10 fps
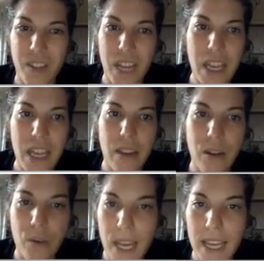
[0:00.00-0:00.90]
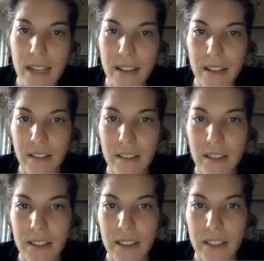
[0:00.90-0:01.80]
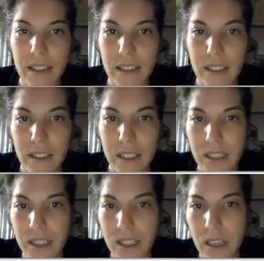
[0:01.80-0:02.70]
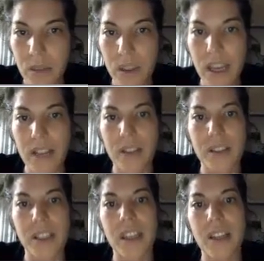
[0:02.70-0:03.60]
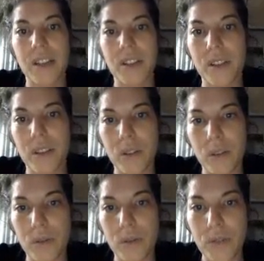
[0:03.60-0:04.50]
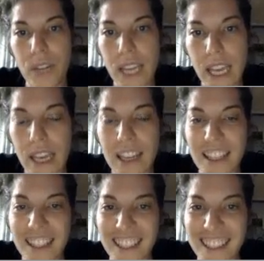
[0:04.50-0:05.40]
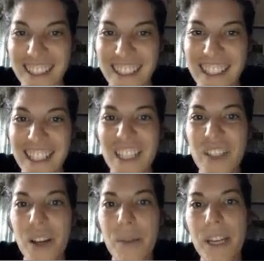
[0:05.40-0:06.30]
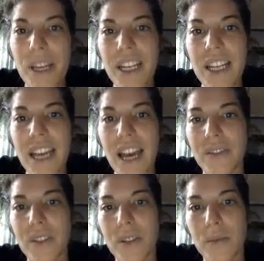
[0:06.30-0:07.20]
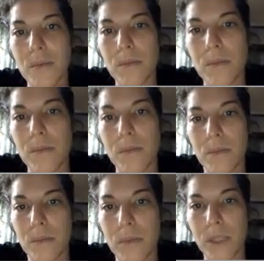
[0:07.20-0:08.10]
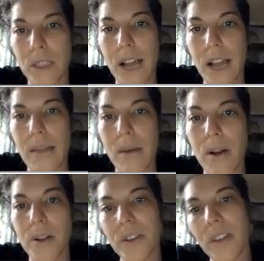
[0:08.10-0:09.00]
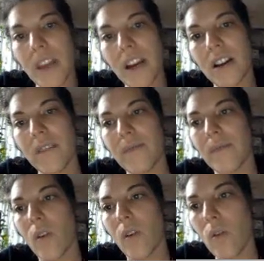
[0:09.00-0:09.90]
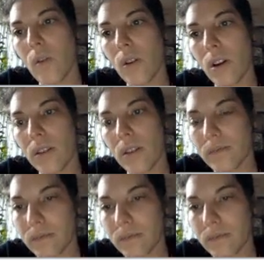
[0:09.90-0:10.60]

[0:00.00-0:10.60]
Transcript: Okay, they're white. Let's see what that looks like. That looks a little freaky. So I might need to have some little eyeballs in there, or